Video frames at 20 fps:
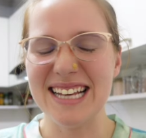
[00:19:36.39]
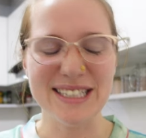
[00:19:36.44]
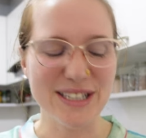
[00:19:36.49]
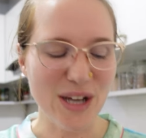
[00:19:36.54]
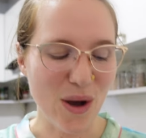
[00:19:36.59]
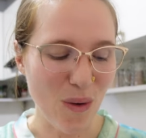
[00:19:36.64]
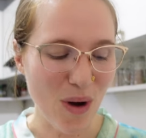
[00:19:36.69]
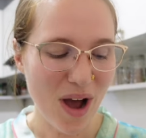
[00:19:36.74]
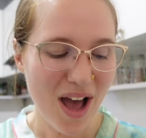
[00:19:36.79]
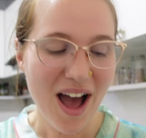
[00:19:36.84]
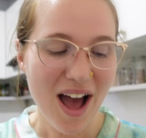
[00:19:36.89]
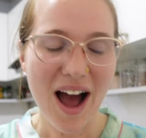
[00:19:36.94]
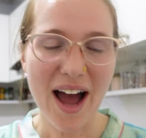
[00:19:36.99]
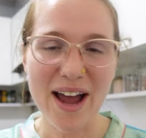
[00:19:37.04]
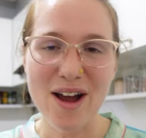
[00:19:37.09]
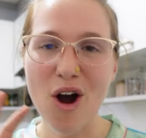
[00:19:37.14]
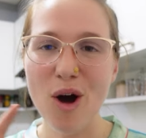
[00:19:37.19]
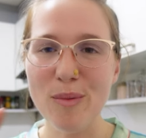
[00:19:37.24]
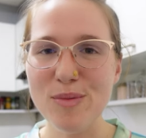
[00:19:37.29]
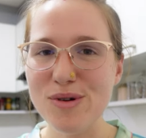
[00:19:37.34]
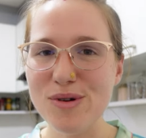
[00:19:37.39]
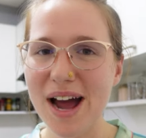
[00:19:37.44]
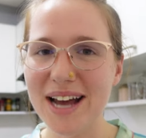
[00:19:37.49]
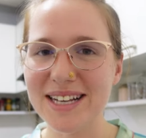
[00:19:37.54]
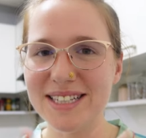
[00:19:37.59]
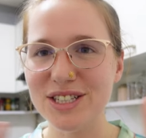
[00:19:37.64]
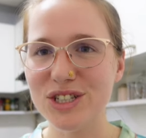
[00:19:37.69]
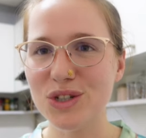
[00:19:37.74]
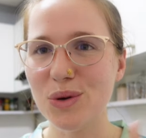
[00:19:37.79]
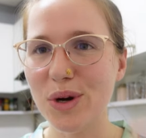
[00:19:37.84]
So I hope you
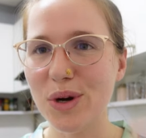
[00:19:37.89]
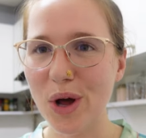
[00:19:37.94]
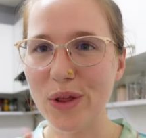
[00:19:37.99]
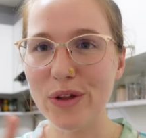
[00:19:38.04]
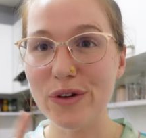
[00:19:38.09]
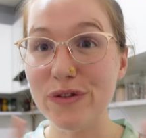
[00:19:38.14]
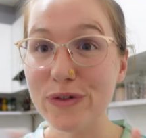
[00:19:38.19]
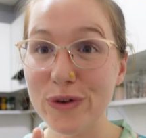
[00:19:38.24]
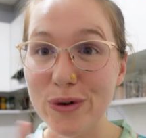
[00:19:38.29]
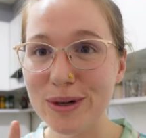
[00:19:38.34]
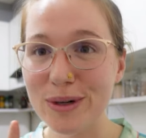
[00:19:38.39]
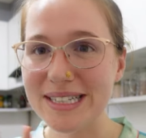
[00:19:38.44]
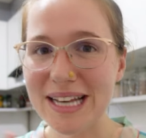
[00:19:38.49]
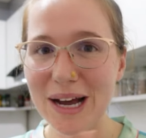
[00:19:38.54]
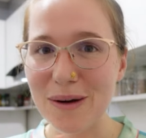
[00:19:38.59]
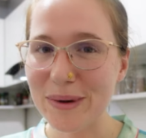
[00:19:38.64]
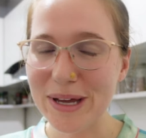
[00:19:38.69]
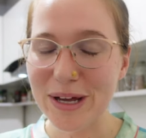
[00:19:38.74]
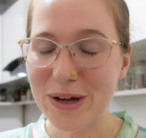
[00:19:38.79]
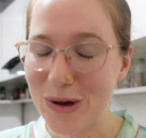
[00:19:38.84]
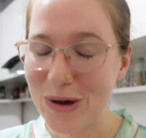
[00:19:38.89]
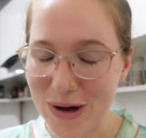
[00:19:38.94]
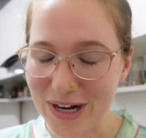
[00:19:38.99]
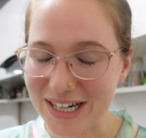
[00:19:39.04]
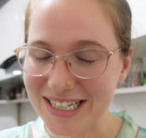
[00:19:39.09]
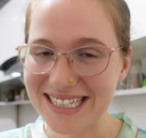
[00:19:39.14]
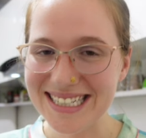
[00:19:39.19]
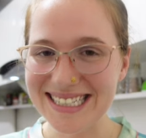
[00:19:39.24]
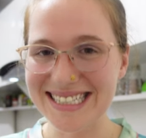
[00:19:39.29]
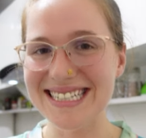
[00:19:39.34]
guys enjoyed all the foods that we
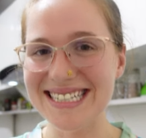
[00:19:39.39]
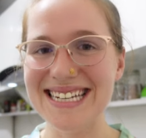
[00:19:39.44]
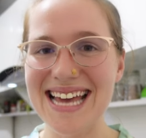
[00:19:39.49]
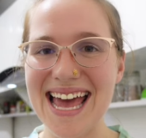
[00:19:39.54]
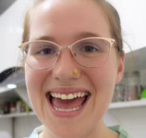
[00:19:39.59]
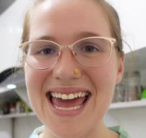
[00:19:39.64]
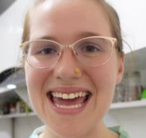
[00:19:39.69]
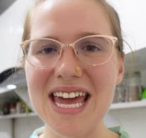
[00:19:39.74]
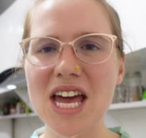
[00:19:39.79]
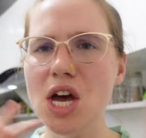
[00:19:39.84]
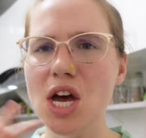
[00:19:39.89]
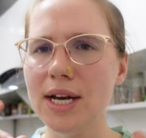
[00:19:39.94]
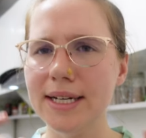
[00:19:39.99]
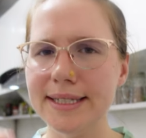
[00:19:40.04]
cooked today.